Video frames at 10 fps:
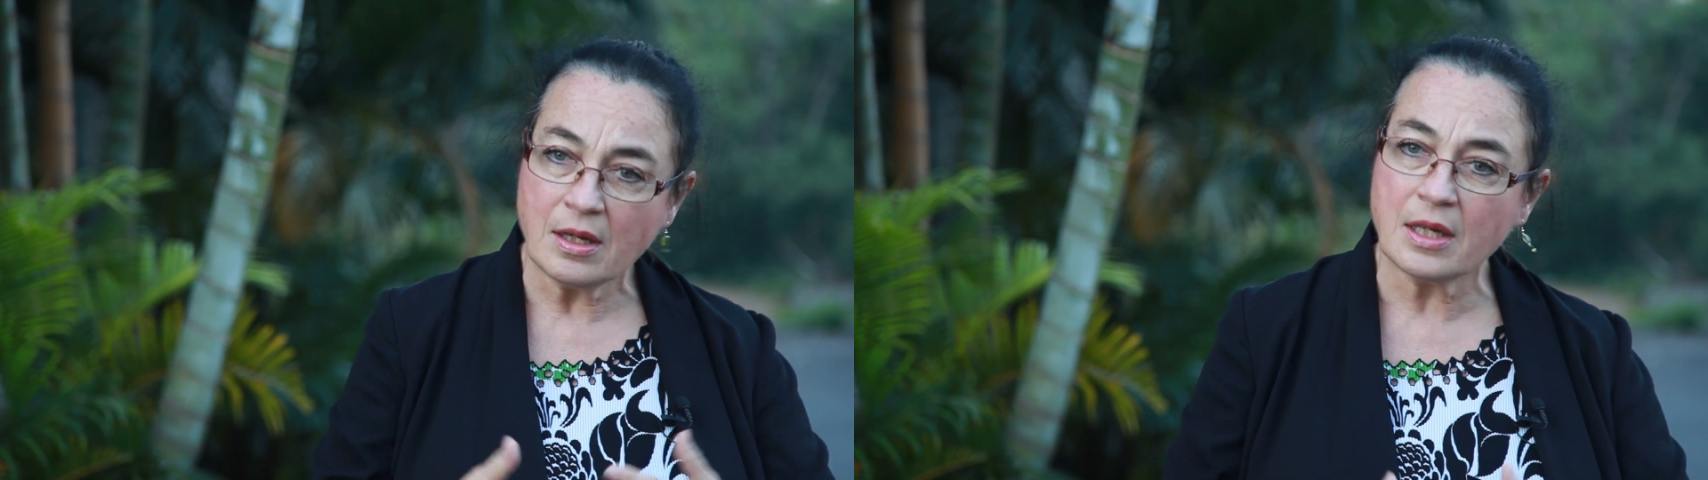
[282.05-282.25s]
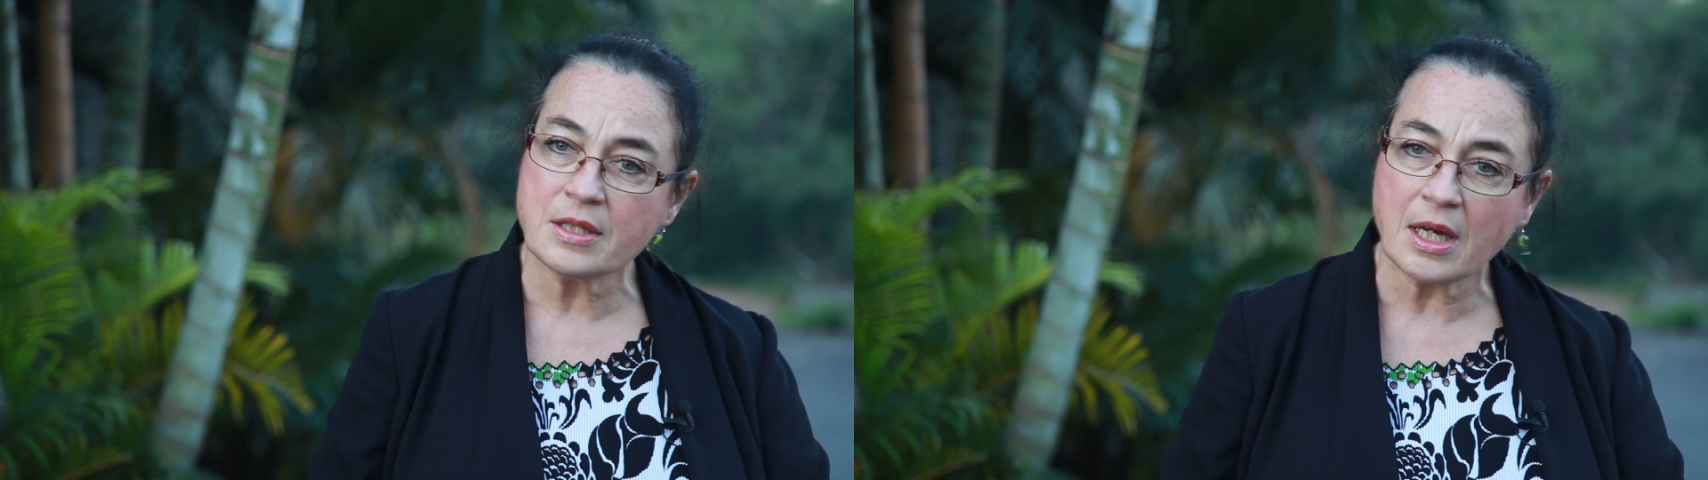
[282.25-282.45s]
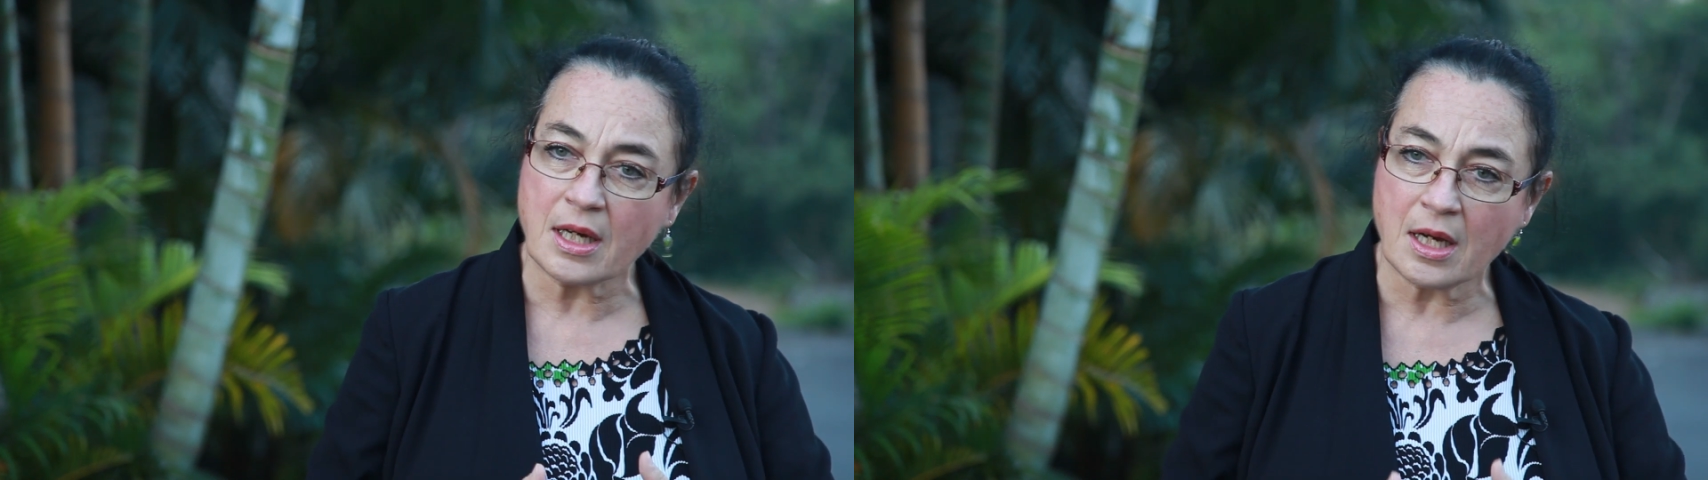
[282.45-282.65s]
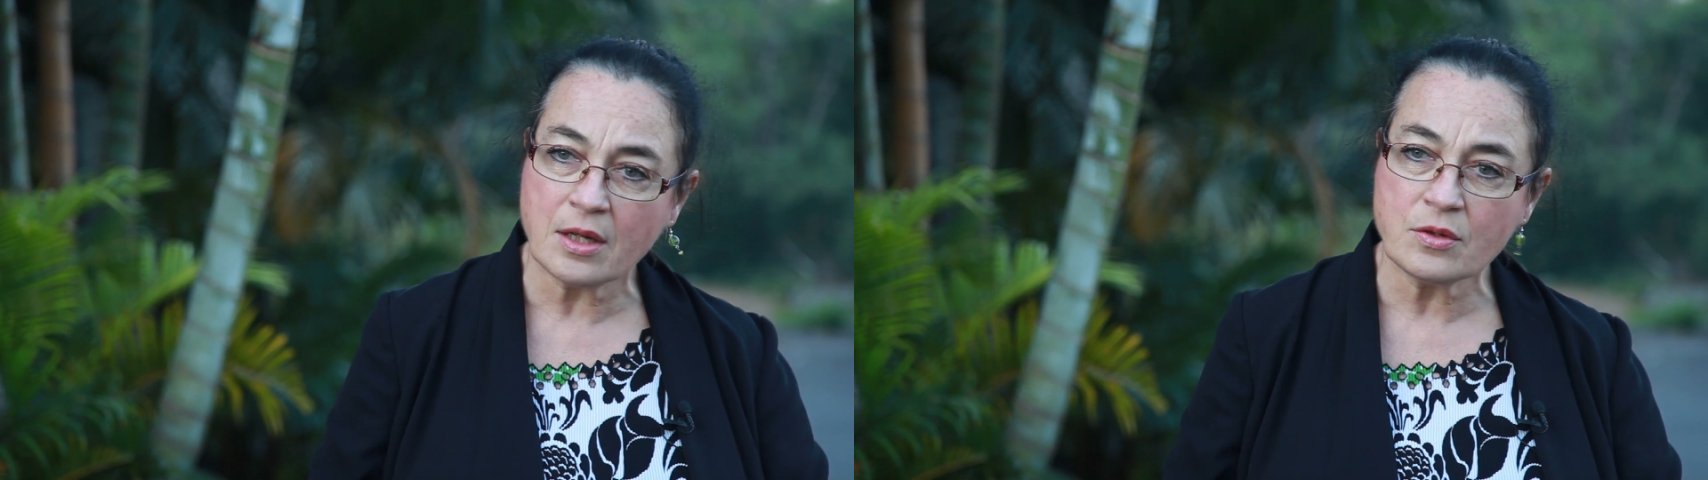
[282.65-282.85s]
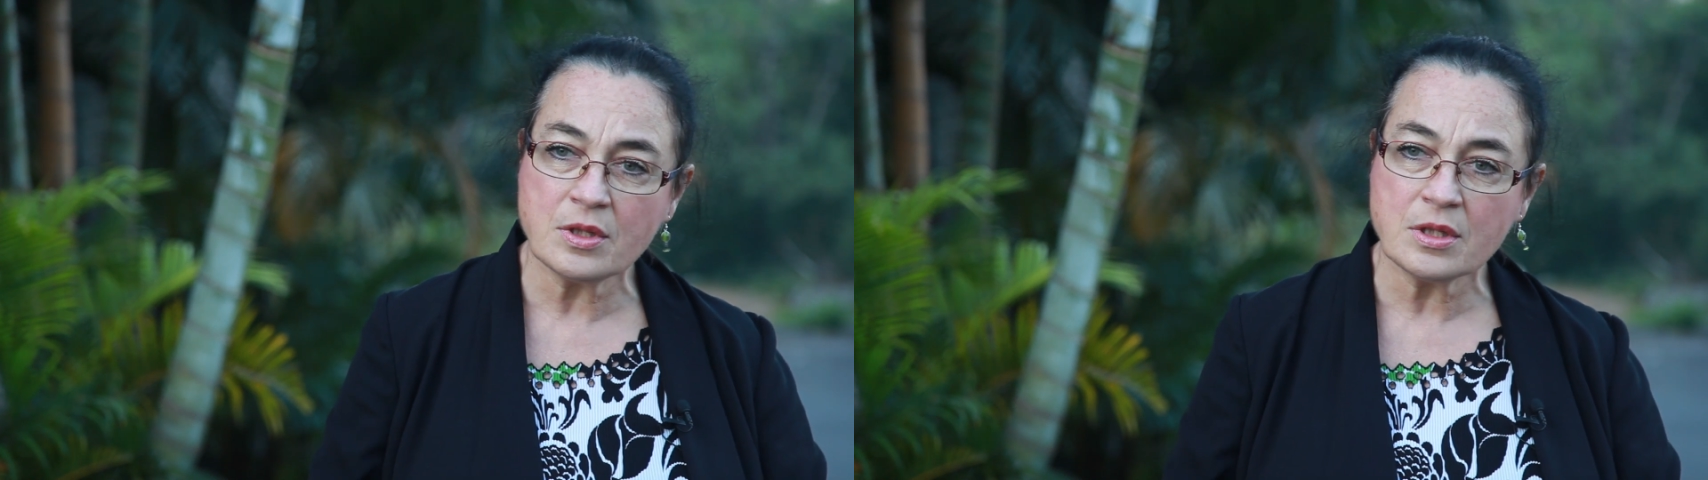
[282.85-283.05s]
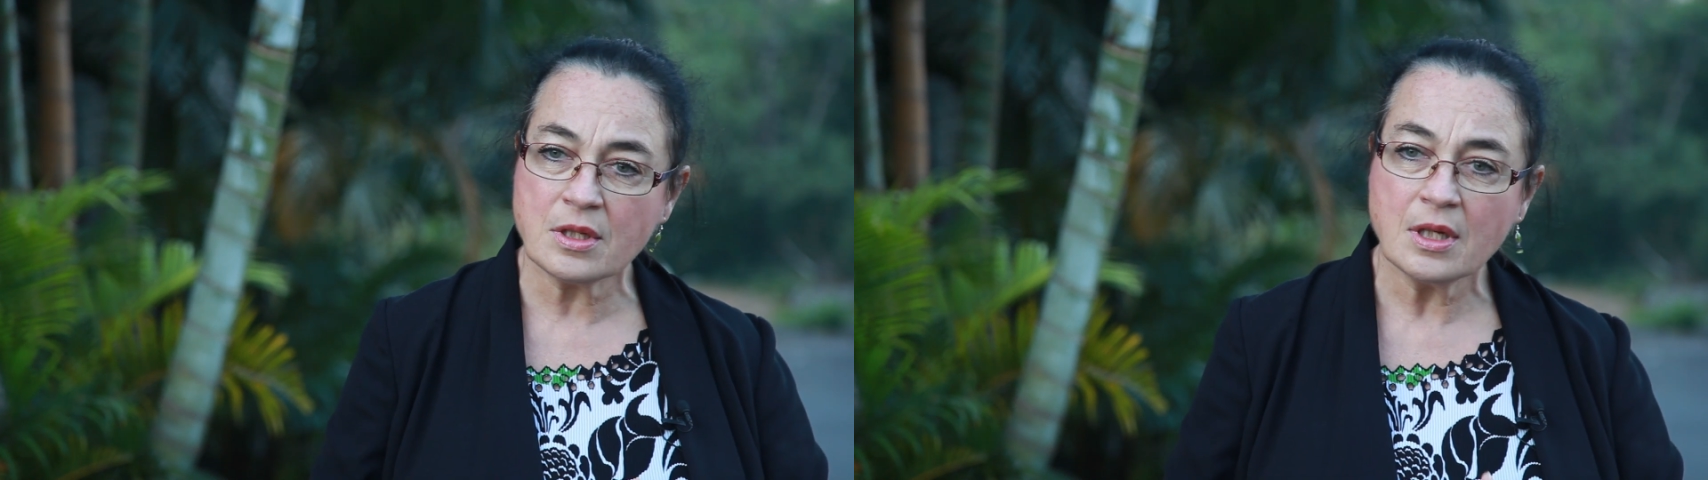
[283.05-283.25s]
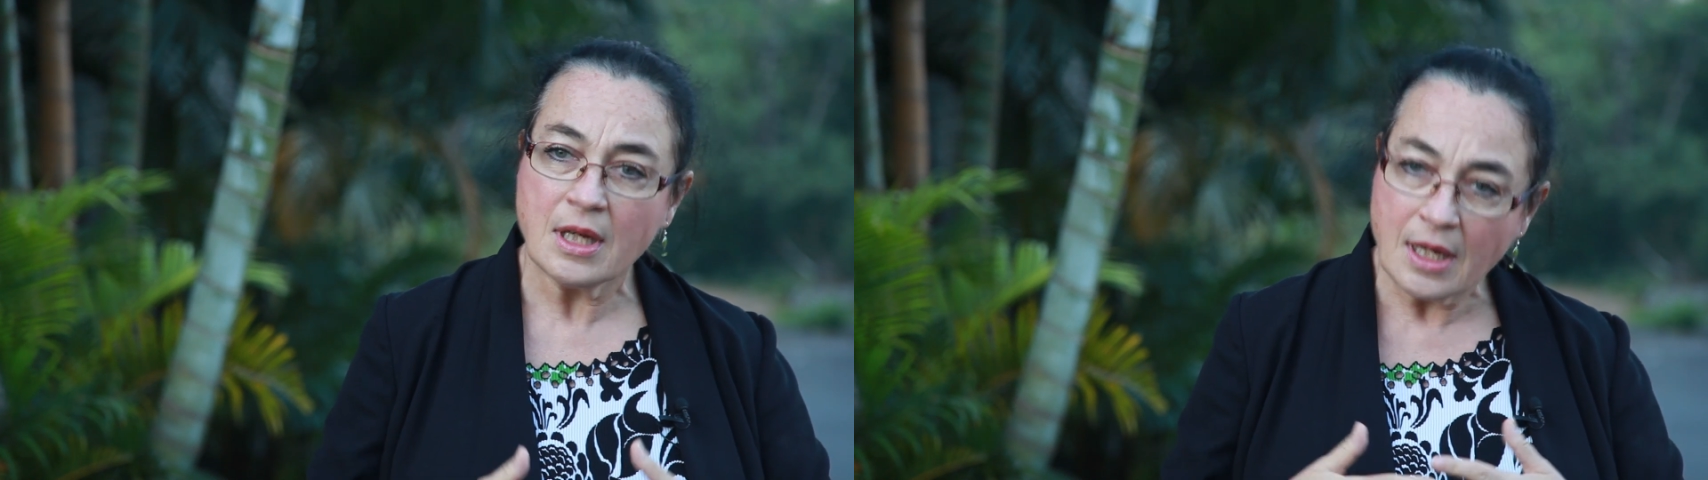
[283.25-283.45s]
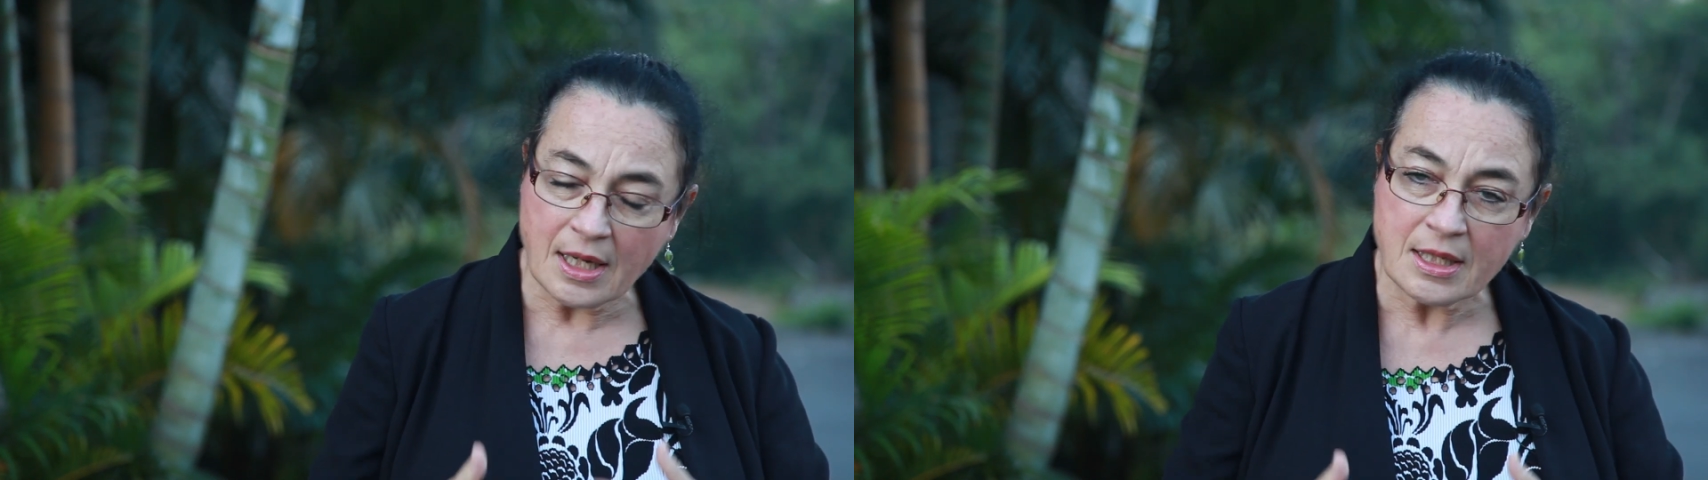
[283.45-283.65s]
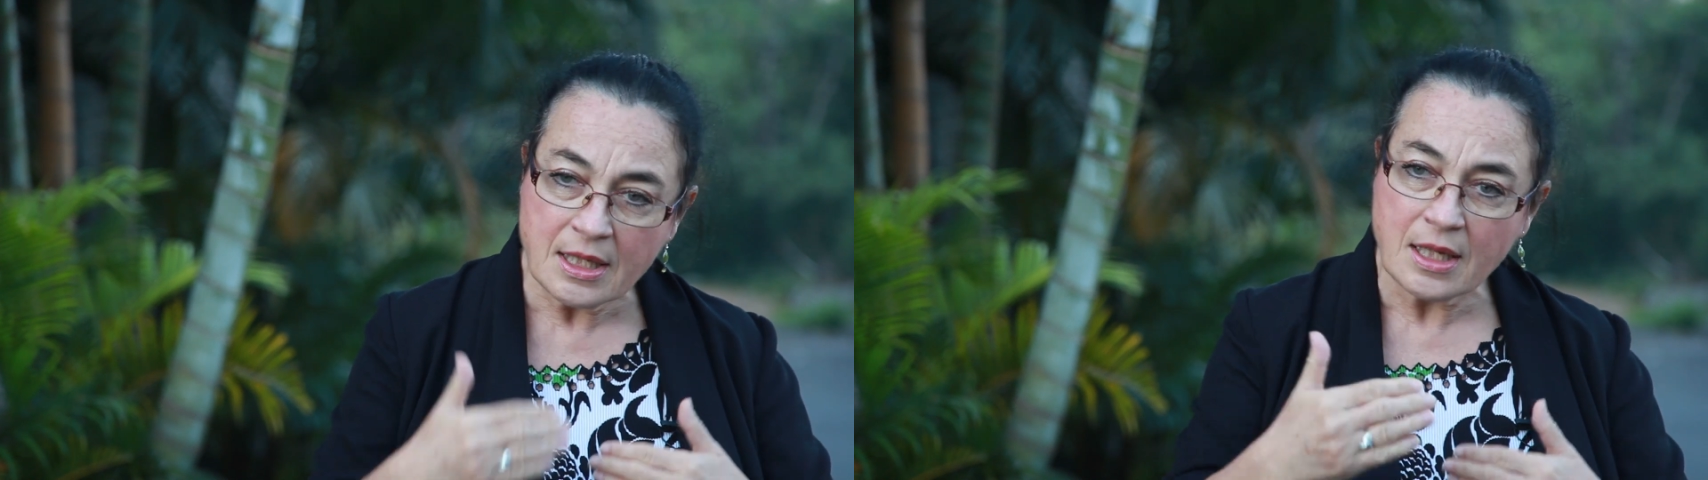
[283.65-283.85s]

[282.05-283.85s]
a psychiatrist, and he